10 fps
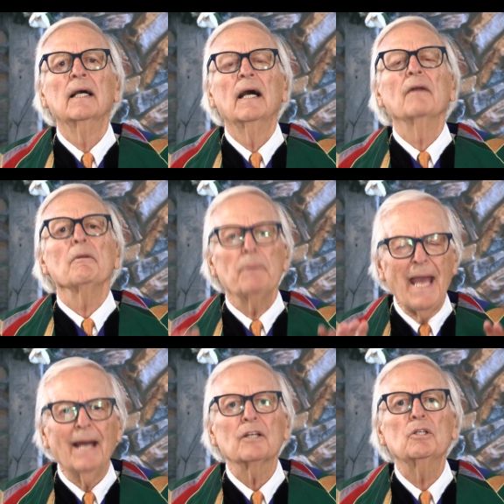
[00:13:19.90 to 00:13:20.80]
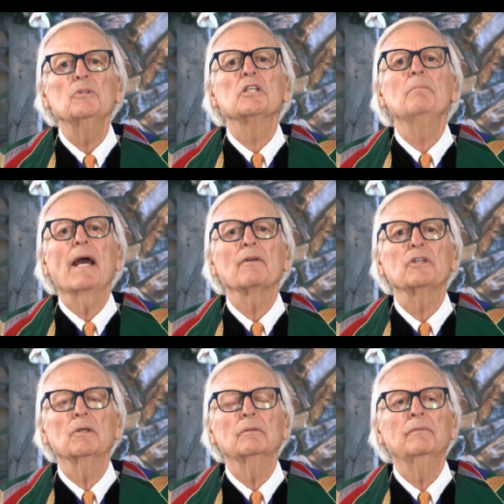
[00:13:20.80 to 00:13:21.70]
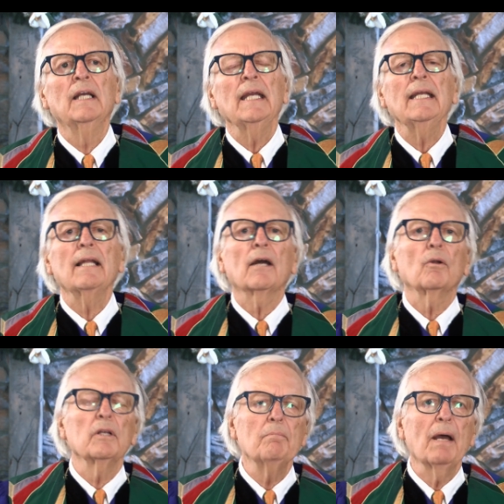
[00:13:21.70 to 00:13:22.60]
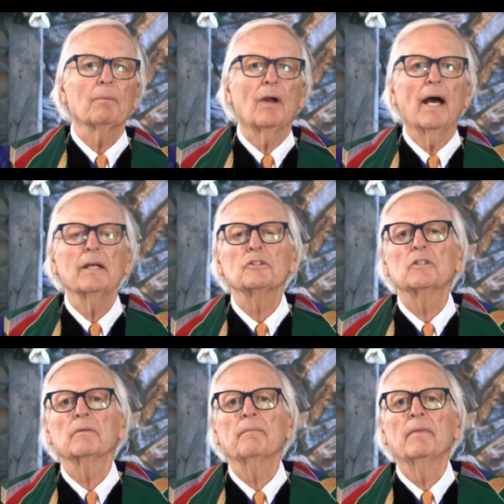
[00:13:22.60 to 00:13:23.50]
The Beatitudes in Matthew, he not only memorized,